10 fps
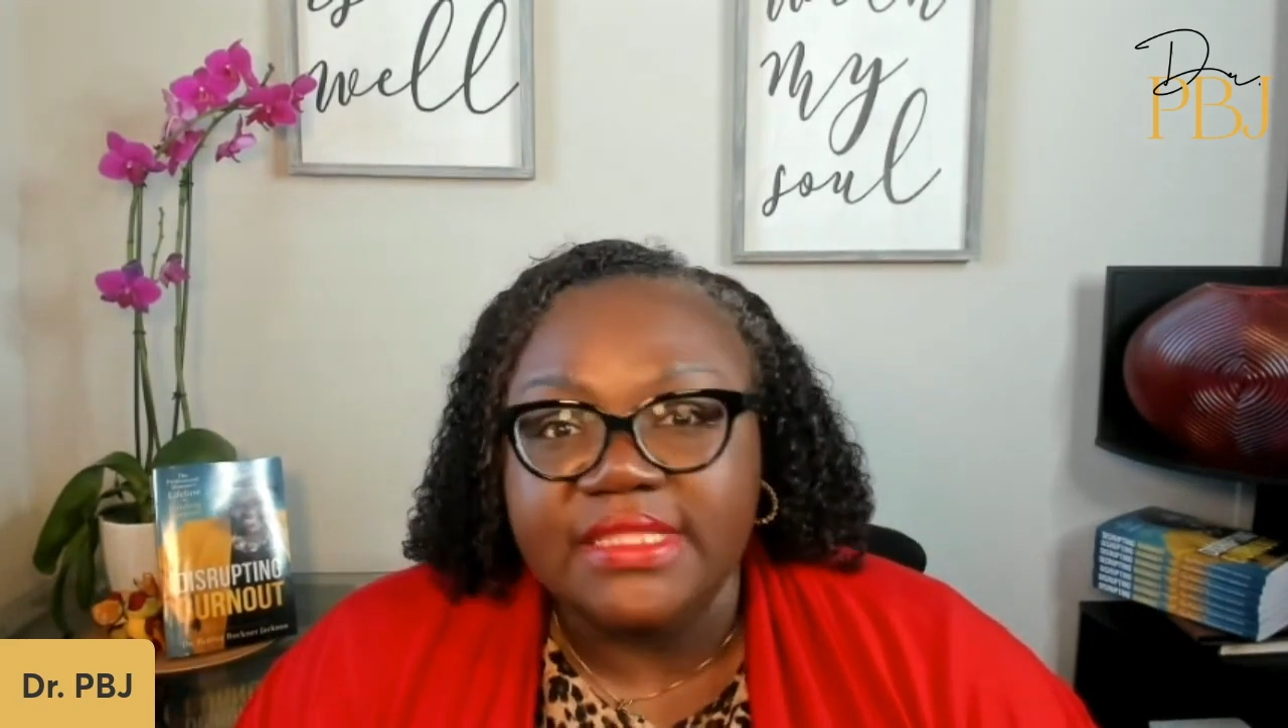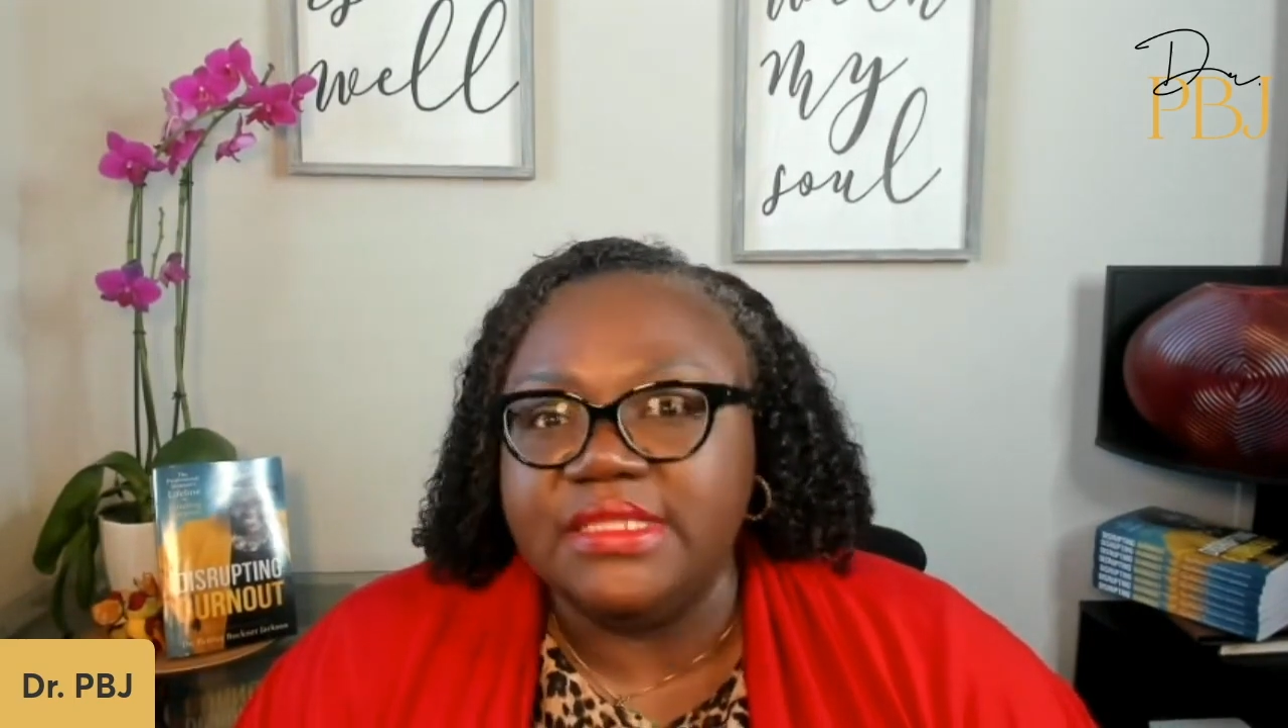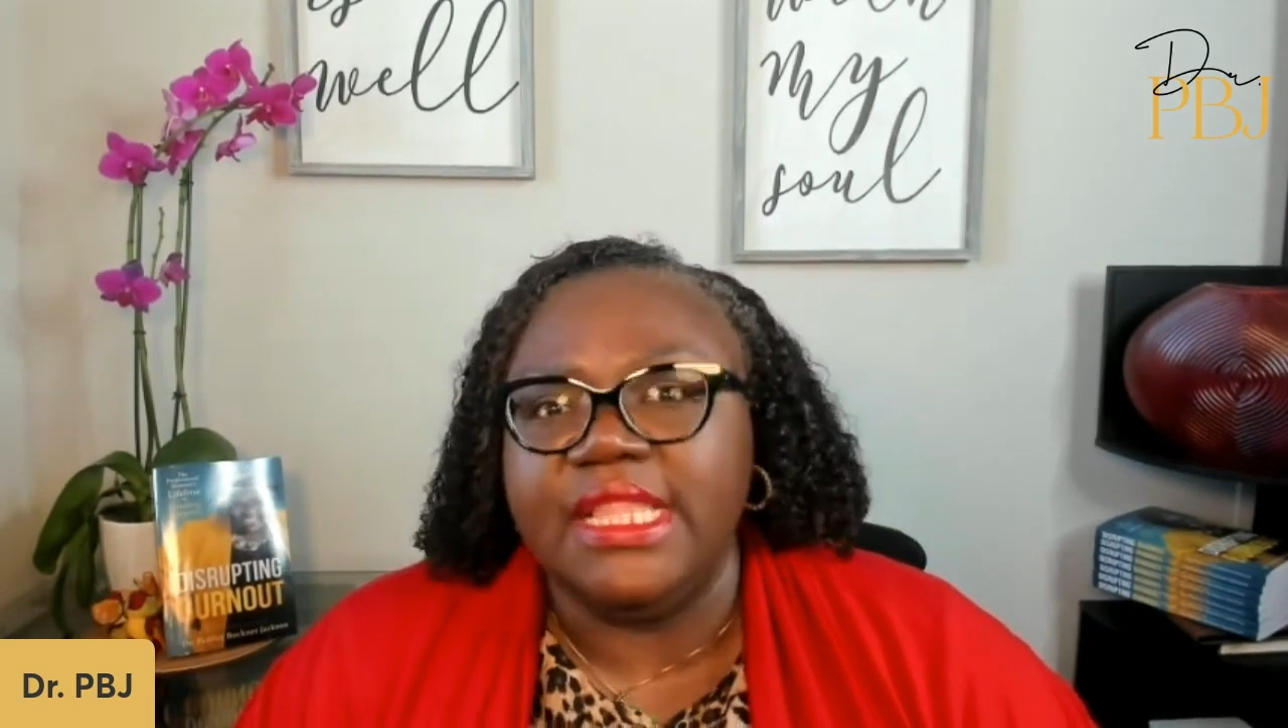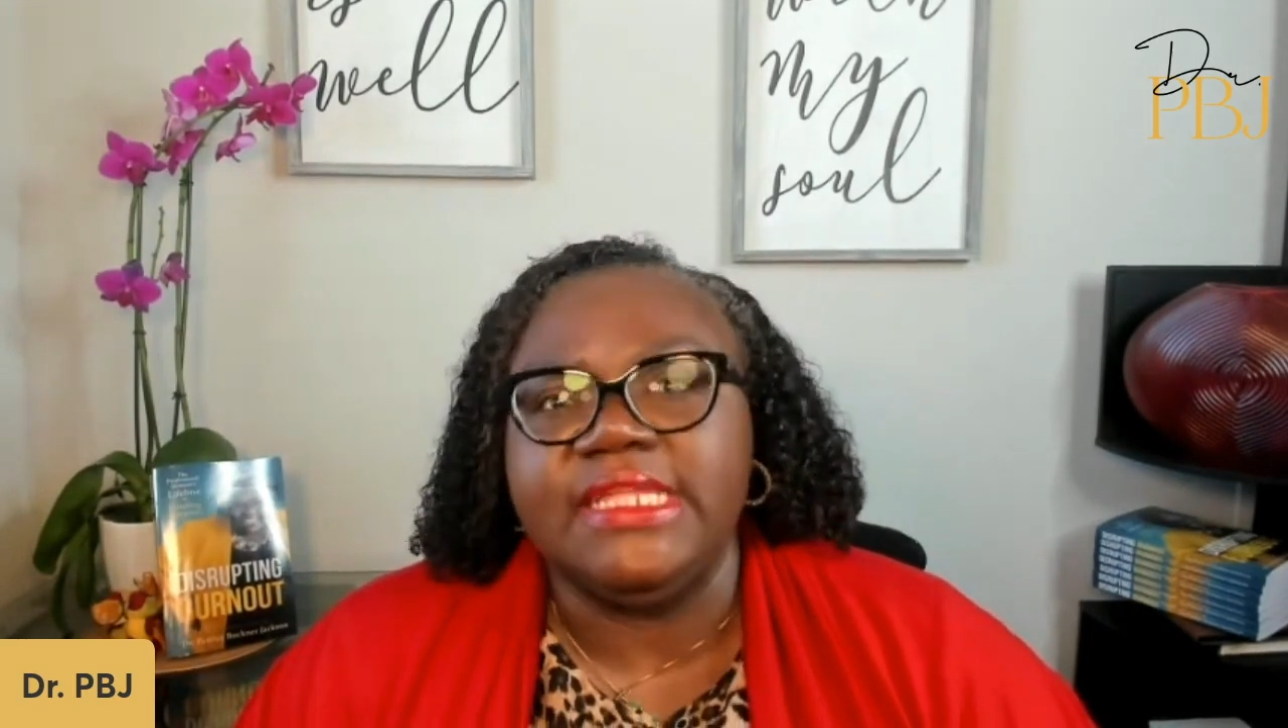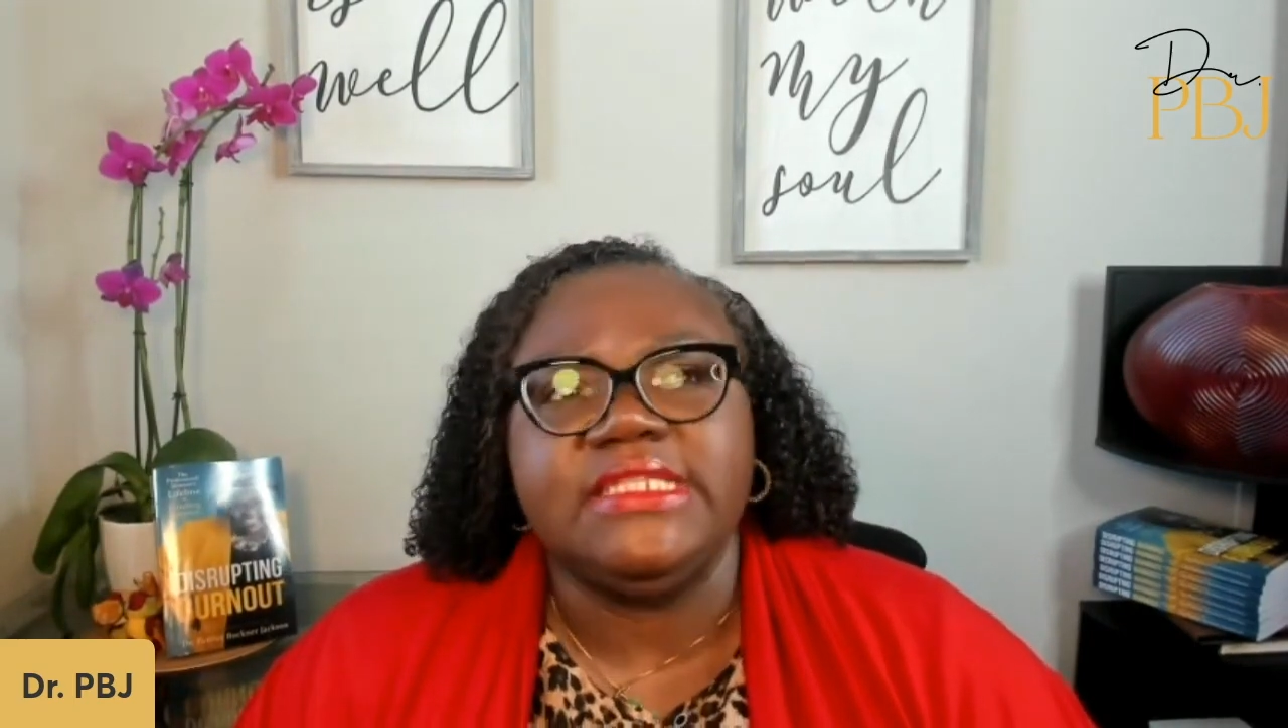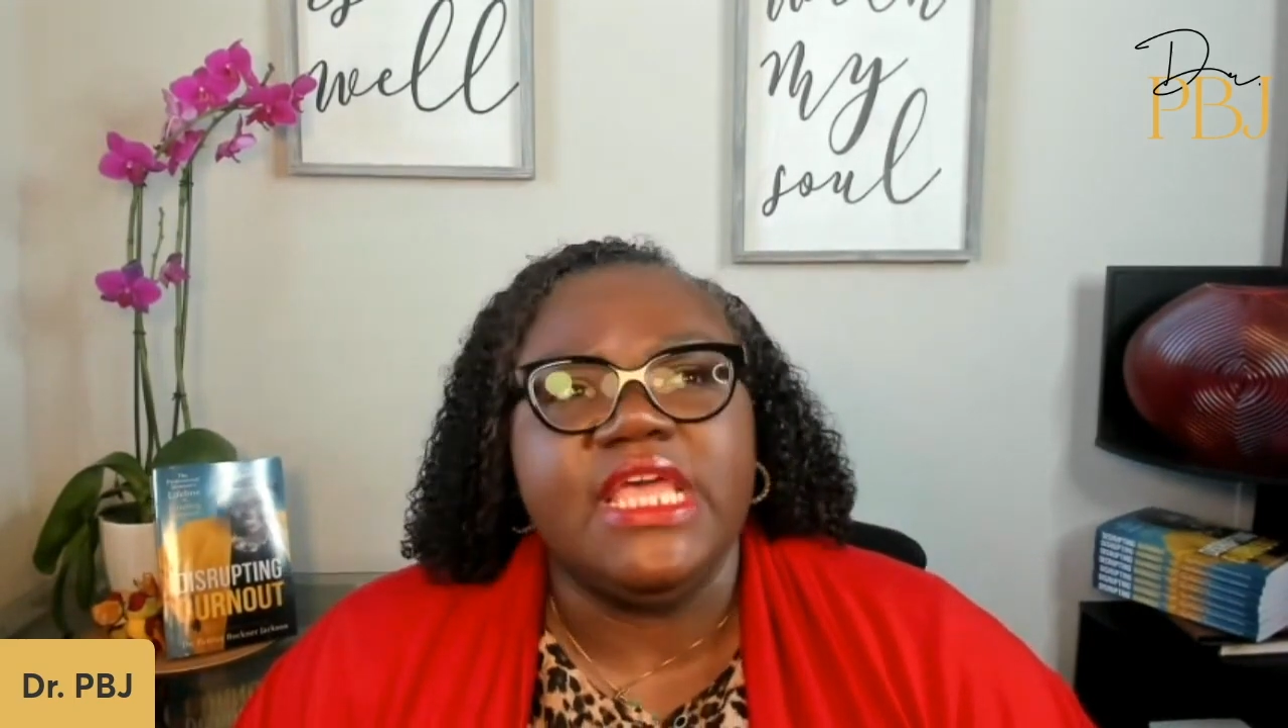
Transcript: let's say